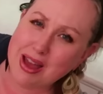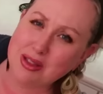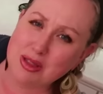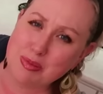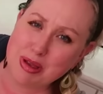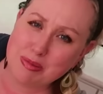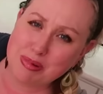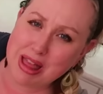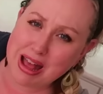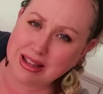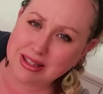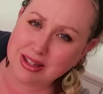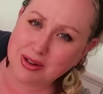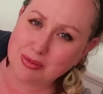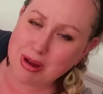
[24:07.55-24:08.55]
out the big
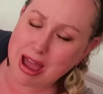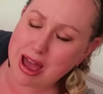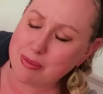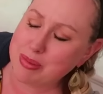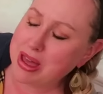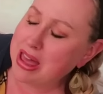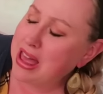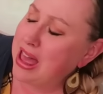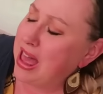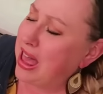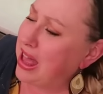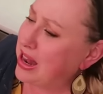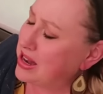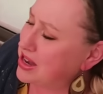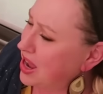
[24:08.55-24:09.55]
plastic wrap.
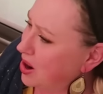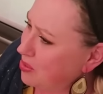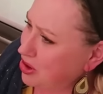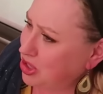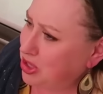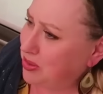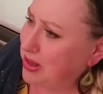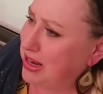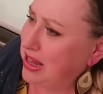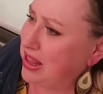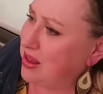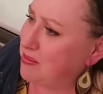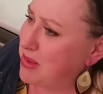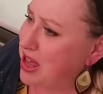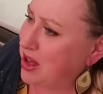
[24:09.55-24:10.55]
And now we're doing it
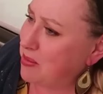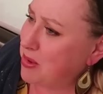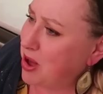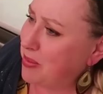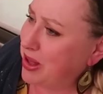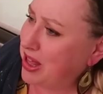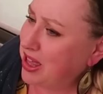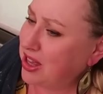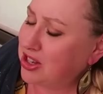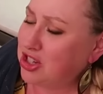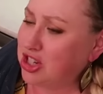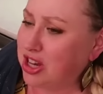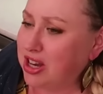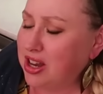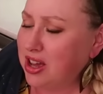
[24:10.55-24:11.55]
in the Mega Mama
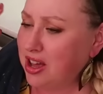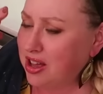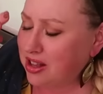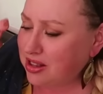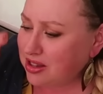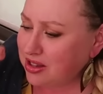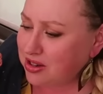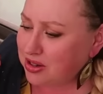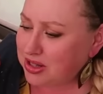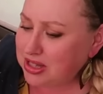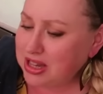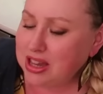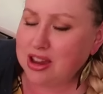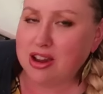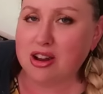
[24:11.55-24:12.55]
kitchen. Little
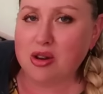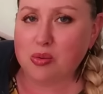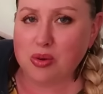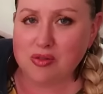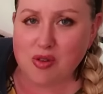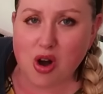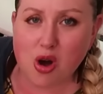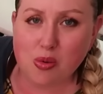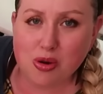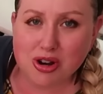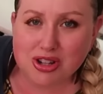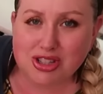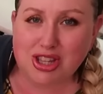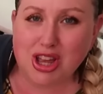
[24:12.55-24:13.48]
tear. We've all worked